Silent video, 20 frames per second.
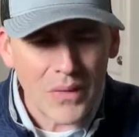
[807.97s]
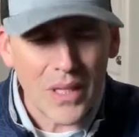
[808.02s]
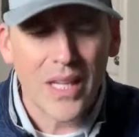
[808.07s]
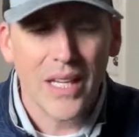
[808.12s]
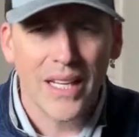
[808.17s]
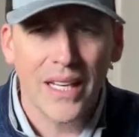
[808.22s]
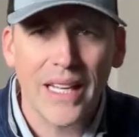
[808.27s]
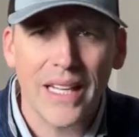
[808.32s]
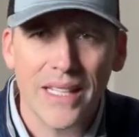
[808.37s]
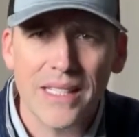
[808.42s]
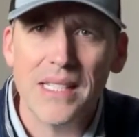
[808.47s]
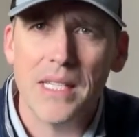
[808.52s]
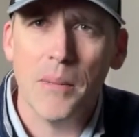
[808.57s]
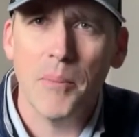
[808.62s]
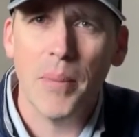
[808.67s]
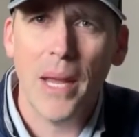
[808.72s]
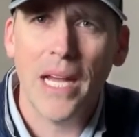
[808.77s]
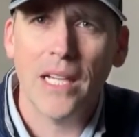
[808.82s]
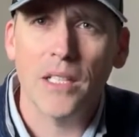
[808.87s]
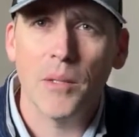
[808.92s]
It is
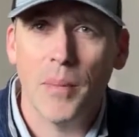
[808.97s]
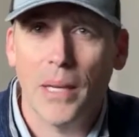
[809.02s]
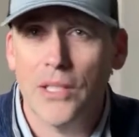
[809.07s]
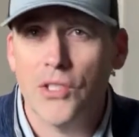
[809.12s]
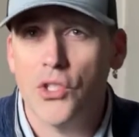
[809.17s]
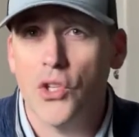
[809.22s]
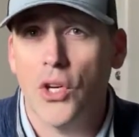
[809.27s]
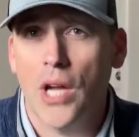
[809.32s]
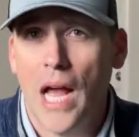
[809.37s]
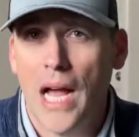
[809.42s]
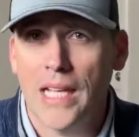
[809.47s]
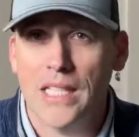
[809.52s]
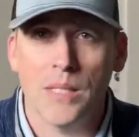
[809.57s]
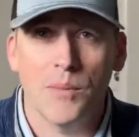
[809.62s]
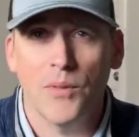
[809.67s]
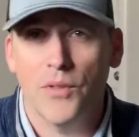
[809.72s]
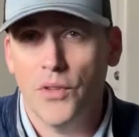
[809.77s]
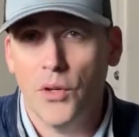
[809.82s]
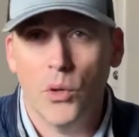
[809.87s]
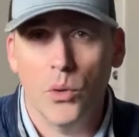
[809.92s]
impacted by
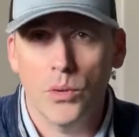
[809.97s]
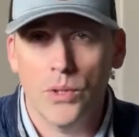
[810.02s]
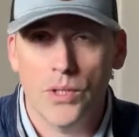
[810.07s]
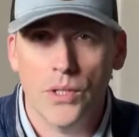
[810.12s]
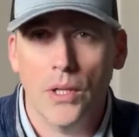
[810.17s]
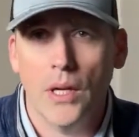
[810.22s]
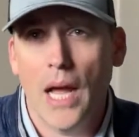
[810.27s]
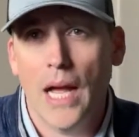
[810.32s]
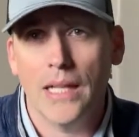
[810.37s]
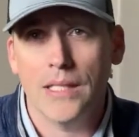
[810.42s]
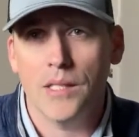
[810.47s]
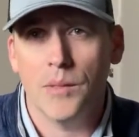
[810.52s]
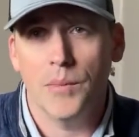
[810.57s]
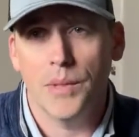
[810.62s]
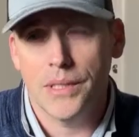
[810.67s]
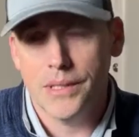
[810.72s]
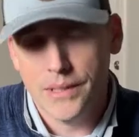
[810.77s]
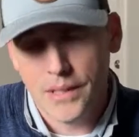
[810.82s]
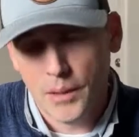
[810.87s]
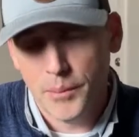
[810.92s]
sargassum. If you don't know what sargassum
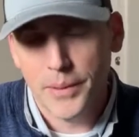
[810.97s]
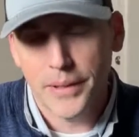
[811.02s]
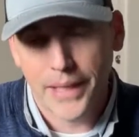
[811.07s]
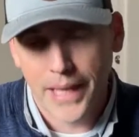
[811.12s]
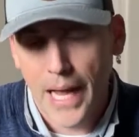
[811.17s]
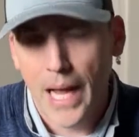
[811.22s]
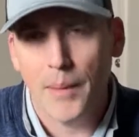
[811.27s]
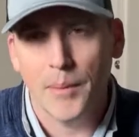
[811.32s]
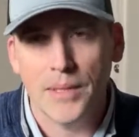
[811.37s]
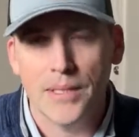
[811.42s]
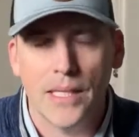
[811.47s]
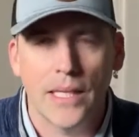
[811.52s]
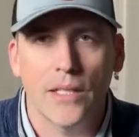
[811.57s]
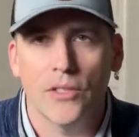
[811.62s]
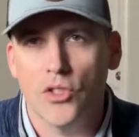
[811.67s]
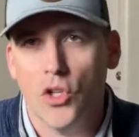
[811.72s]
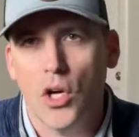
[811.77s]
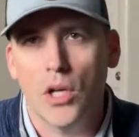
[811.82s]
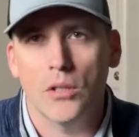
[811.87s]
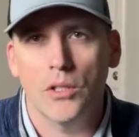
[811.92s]
is, tell me in the comments. I can
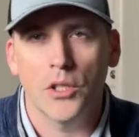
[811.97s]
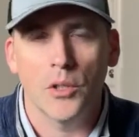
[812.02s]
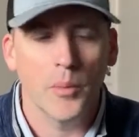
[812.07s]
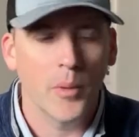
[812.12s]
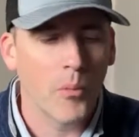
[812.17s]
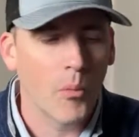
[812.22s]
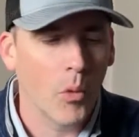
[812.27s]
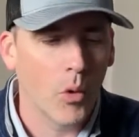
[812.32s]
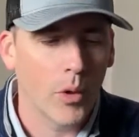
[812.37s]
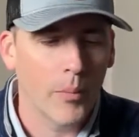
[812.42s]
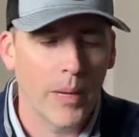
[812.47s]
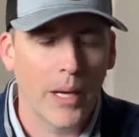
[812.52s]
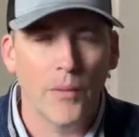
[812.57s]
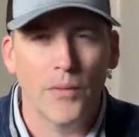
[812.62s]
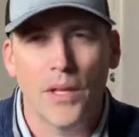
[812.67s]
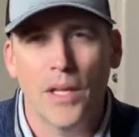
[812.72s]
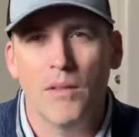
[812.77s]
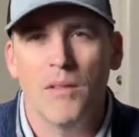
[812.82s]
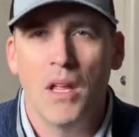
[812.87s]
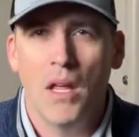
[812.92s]
talk a little bit more about
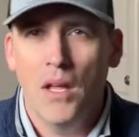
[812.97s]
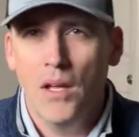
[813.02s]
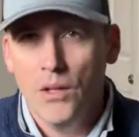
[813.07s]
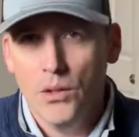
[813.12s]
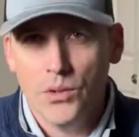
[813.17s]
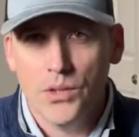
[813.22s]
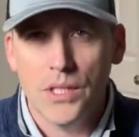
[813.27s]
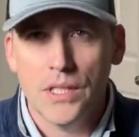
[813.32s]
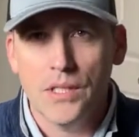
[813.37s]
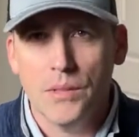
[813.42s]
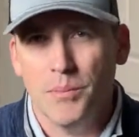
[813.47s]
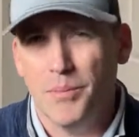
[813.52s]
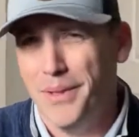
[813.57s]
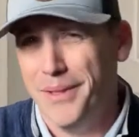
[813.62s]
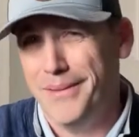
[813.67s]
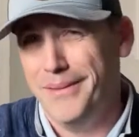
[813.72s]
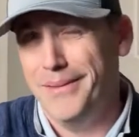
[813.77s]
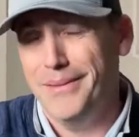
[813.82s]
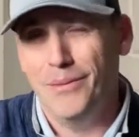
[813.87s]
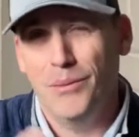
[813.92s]
that. You'll see some,
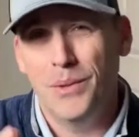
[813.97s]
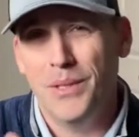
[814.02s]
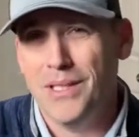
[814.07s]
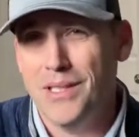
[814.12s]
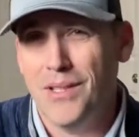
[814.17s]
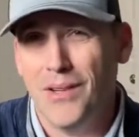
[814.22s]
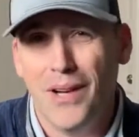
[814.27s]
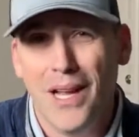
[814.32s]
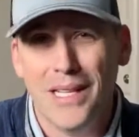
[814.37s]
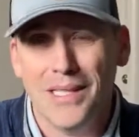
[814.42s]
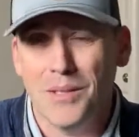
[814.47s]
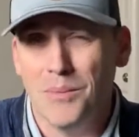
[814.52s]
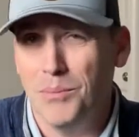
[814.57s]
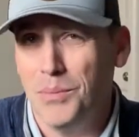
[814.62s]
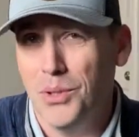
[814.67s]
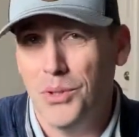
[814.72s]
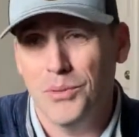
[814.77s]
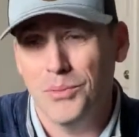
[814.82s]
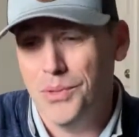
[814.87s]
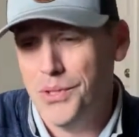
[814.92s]
but when the sargassum
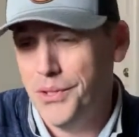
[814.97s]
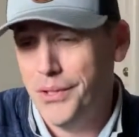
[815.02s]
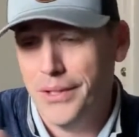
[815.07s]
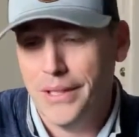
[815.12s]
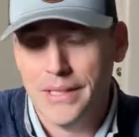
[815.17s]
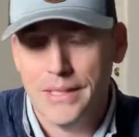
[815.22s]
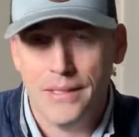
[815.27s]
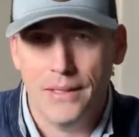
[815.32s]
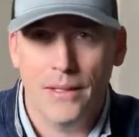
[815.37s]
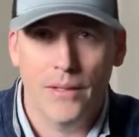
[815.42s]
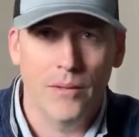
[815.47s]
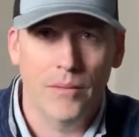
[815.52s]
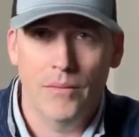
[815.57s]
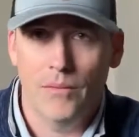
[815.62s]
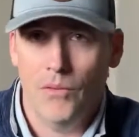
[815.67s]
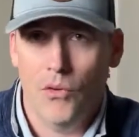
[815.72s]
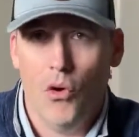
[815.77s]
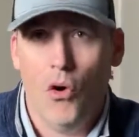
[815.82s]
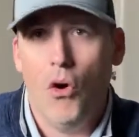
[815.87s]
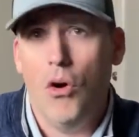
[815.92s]
blooms, you're going to see it
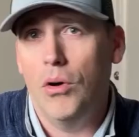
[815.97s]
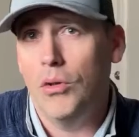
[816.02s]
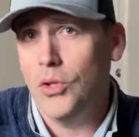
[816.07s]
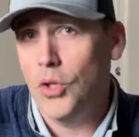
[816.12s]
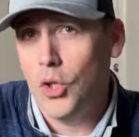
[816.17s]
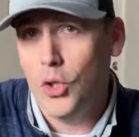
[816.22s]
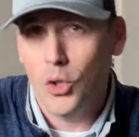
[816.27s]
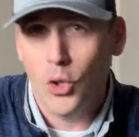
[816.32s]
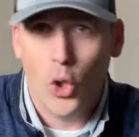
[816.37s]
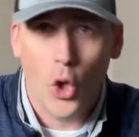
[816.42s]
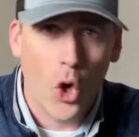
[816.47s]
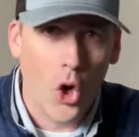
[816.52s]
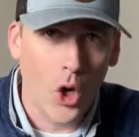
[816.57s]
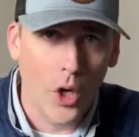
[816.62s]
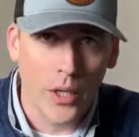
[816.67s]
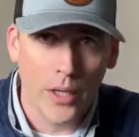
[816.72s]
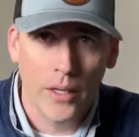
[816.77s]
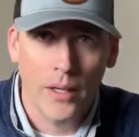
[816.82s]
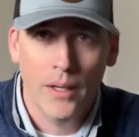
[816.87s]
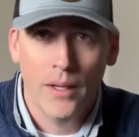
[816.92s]
all
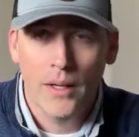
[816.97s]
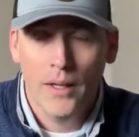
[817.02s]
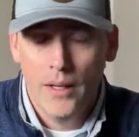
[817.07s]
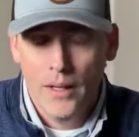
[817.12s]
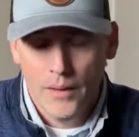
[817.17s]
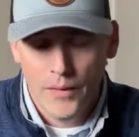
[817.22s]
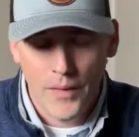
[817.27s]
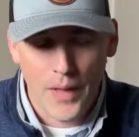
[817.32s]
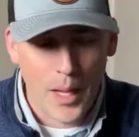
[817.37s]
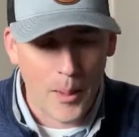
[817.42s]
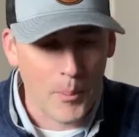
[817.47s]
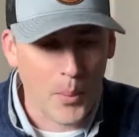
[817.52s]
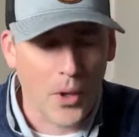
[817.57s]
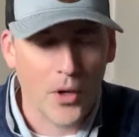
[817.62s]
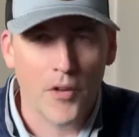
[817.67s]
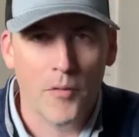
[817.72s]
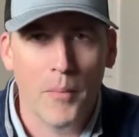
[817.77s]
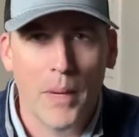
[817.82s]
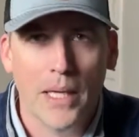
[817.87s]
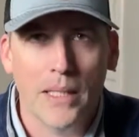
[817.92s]
along that
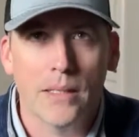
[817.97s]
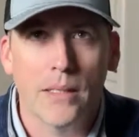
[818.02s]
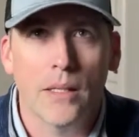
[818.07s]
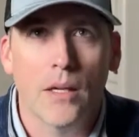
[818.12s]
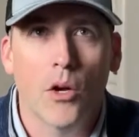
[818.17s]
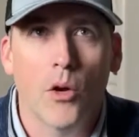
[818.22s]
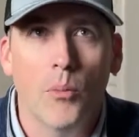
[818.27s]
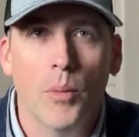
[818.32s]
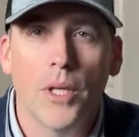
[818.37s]
part of Mexico.